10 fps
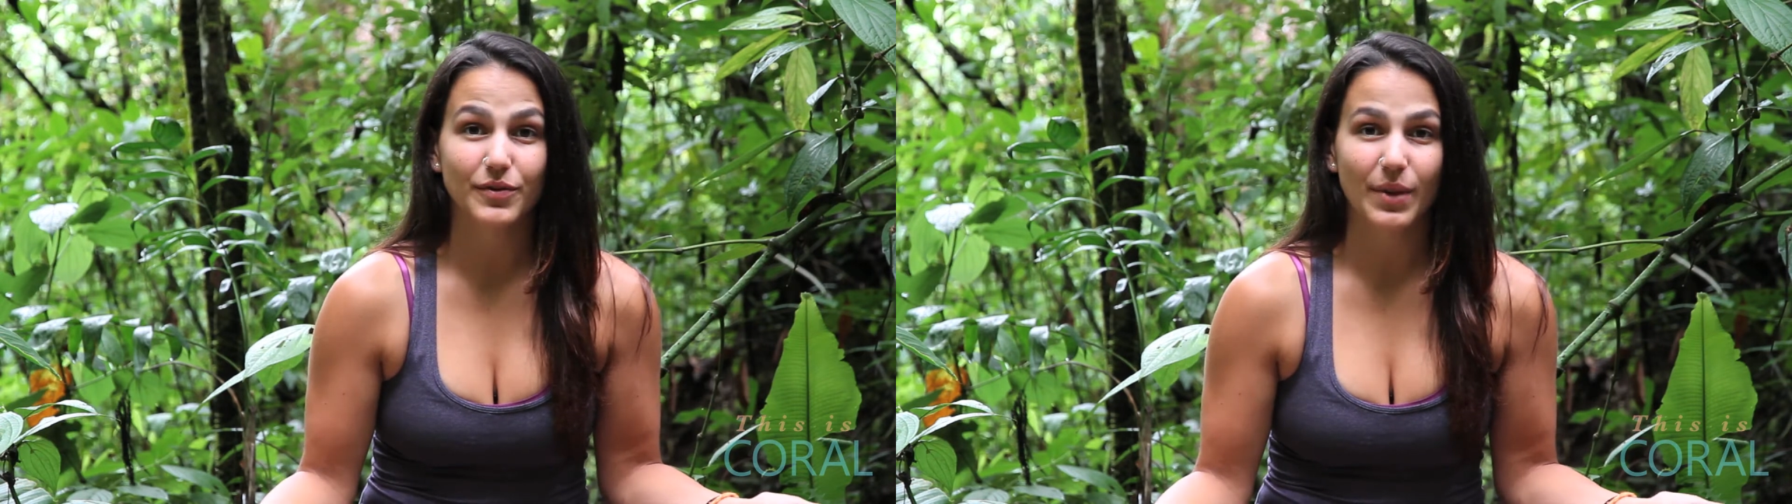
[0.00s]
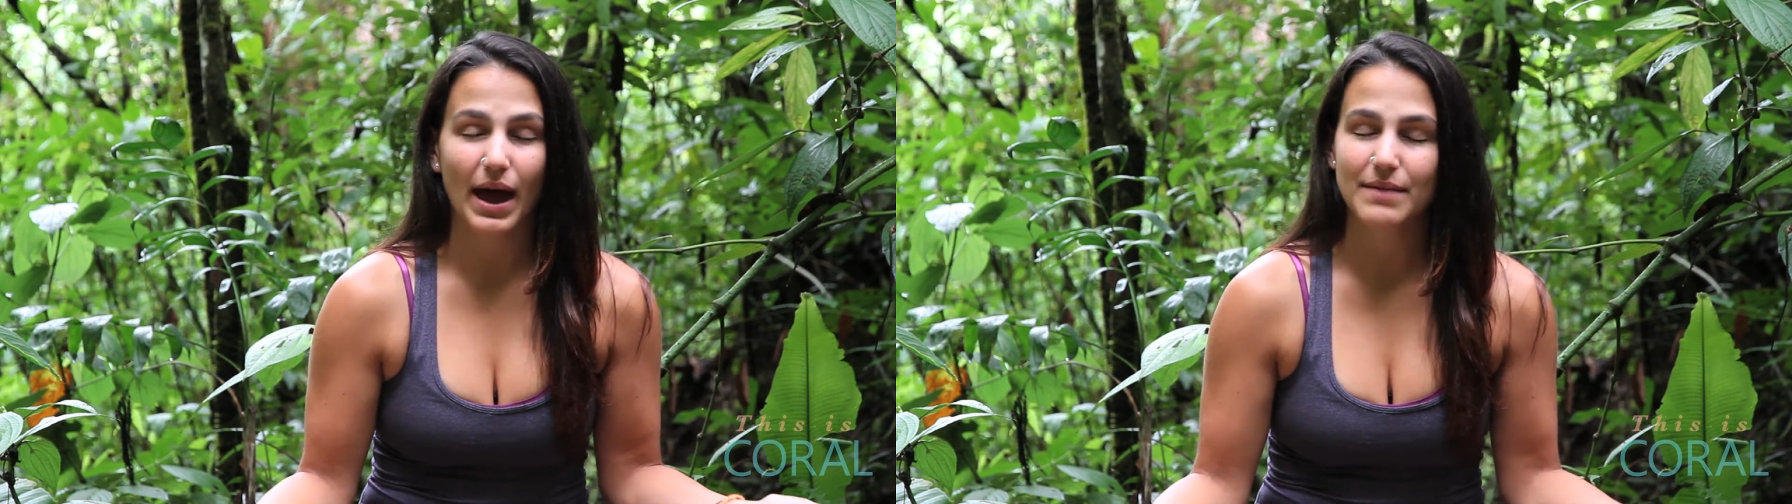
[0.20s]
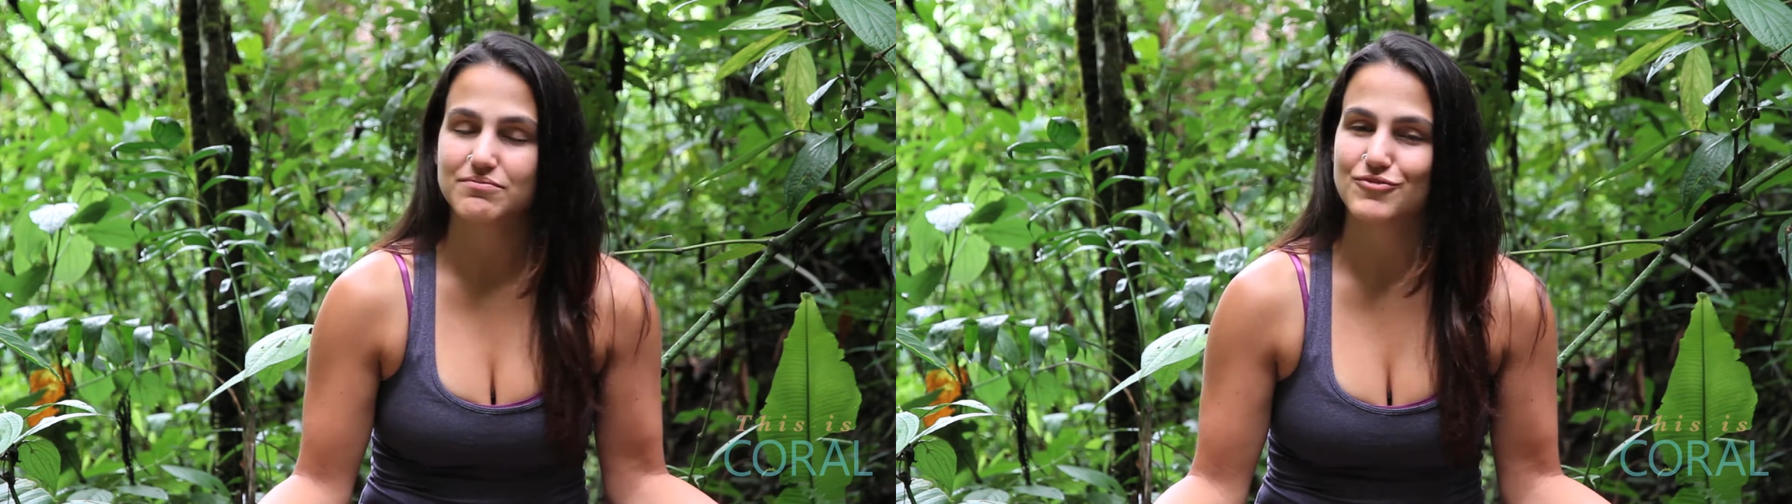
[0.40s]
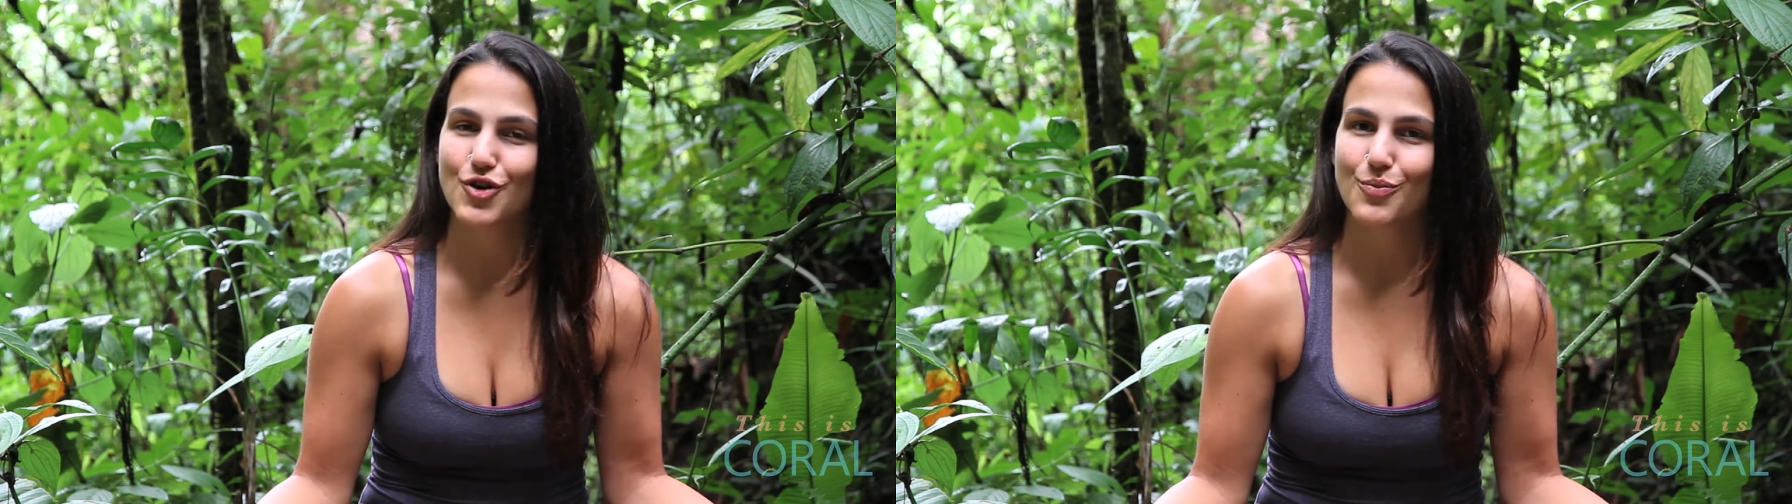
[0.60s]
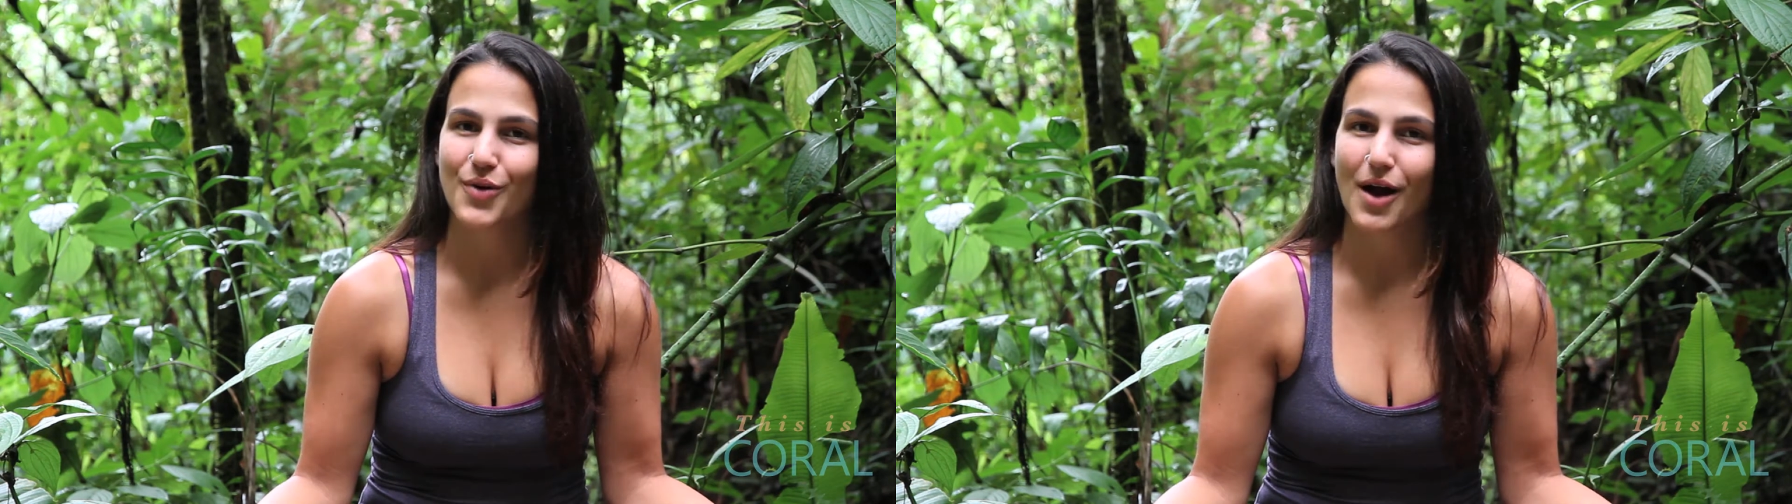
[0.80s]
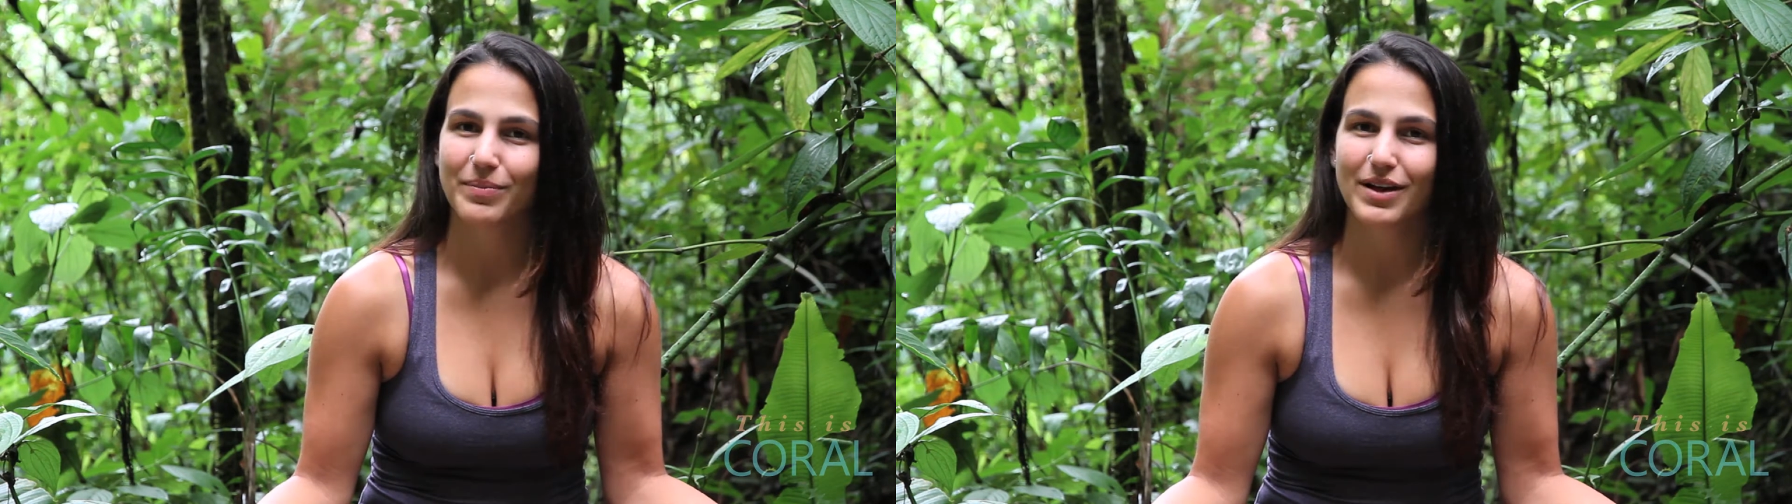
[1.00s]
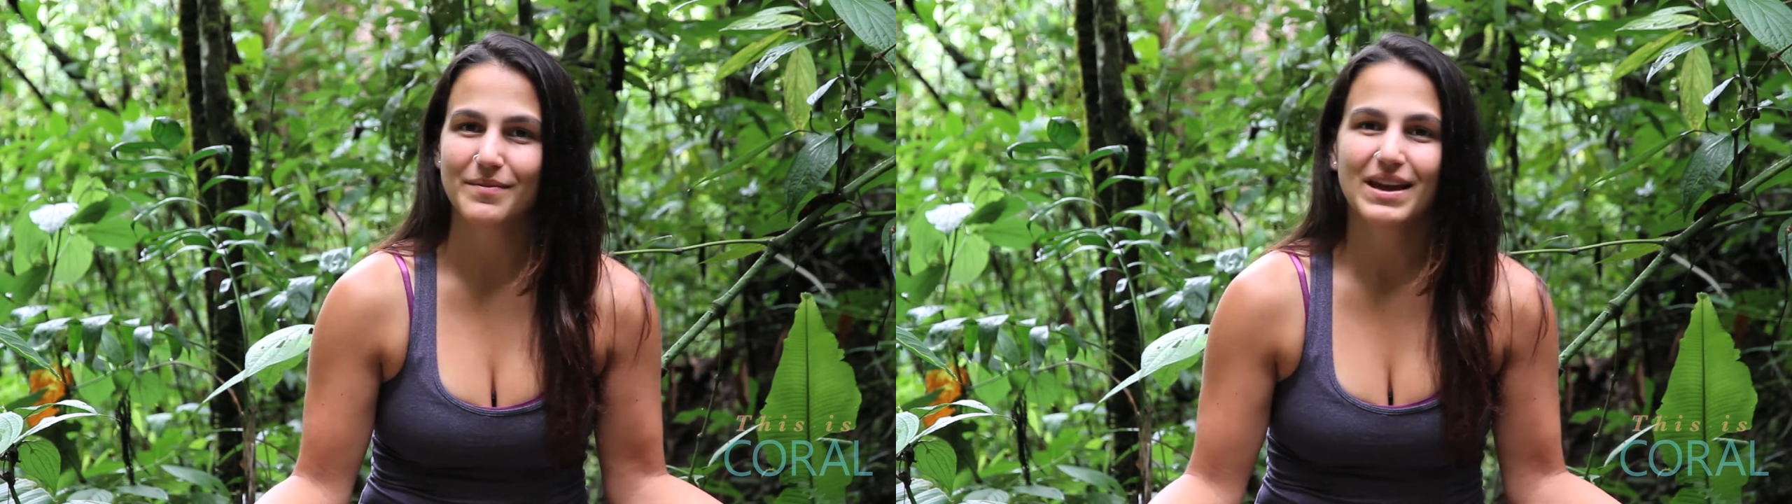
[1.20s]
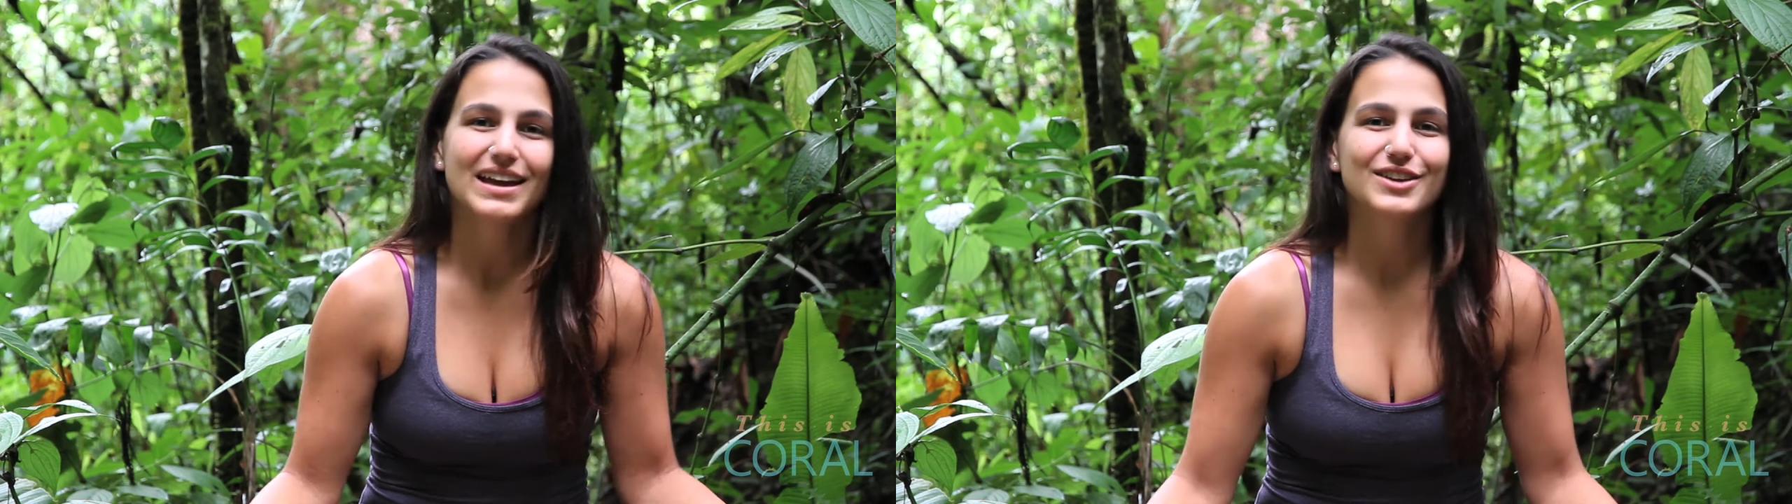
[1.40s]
for that, no problem.